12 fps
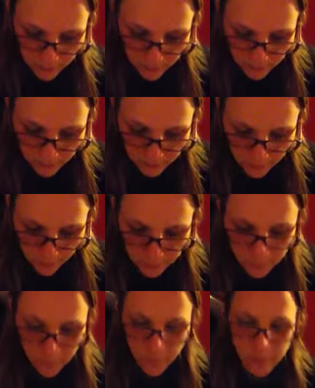then the
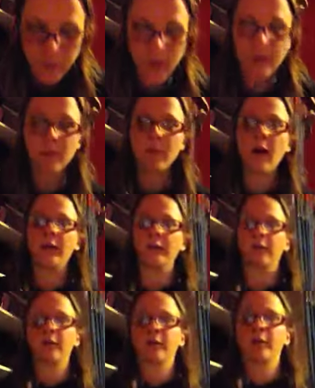next film that I could
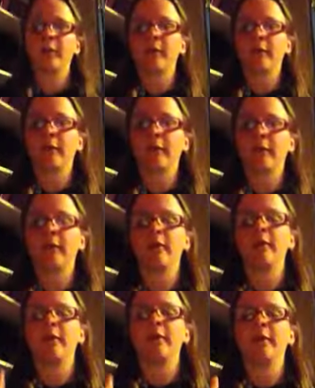watch over and over again and
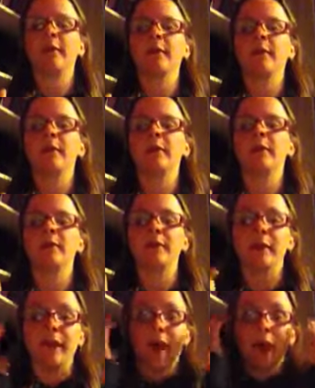still love is Sleeping
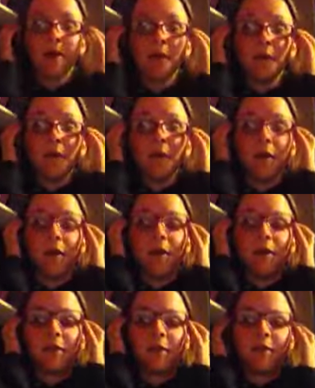Beauty. I don't know,
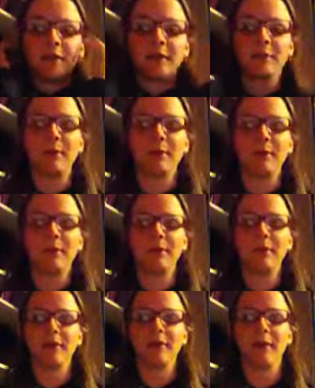I love Sleeping
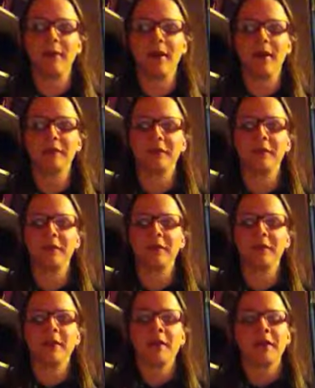Beauty so much. I
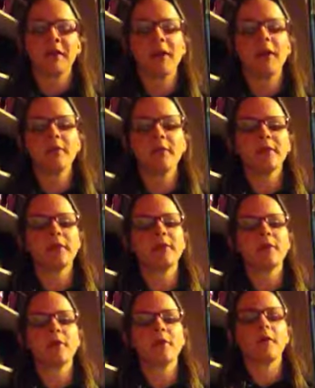just love the
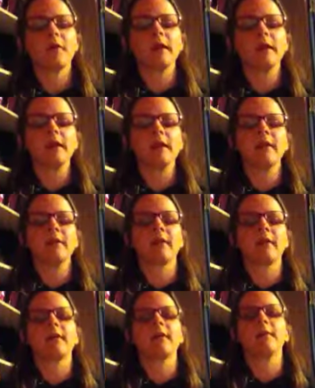story. It's
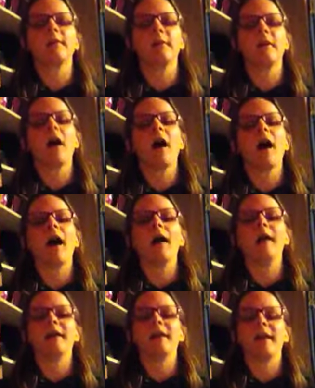got a good
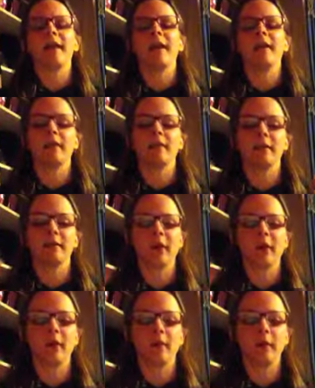plot again and it's
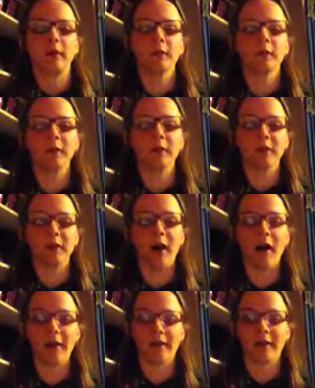got wonderful
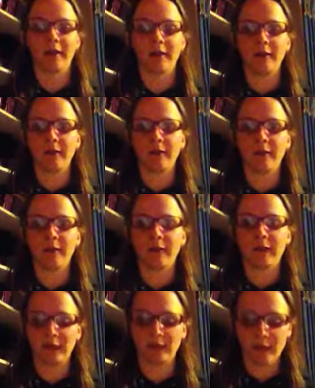songs and I do love
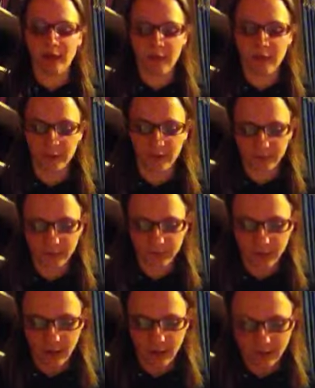things that have wonderful
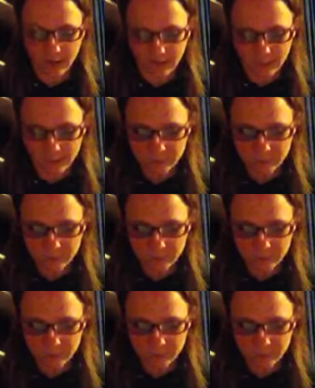songs.